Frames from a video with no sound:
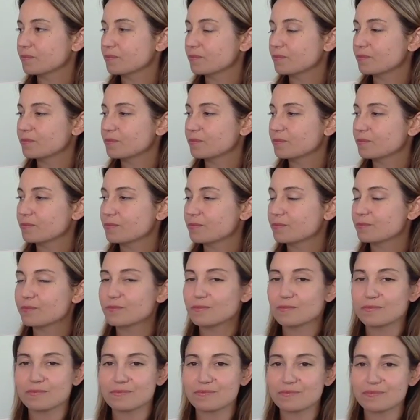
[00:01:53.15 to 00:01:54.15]

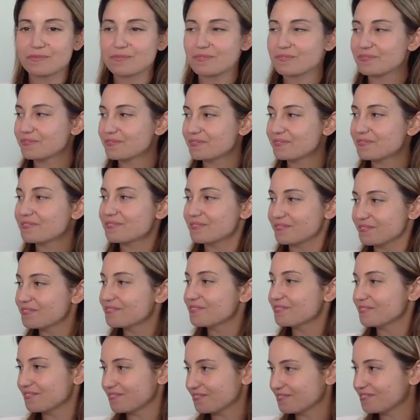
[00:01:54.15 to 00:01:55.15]

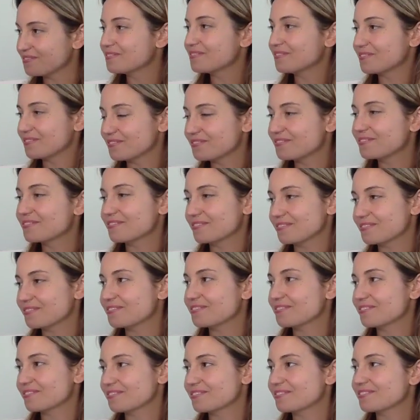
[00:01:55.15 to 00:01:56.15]

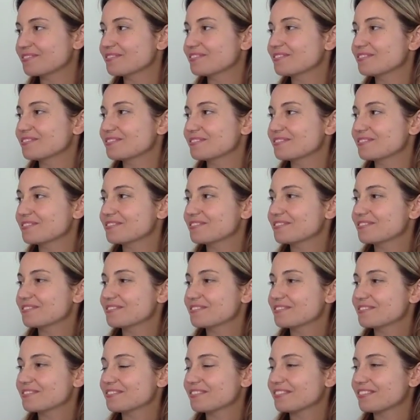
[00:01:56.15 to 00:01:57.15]

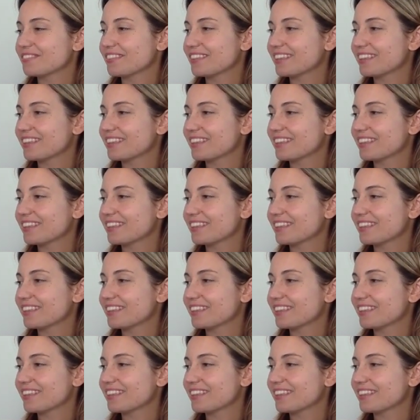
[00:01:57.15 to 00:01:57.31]
No words are spoken by the person on screen.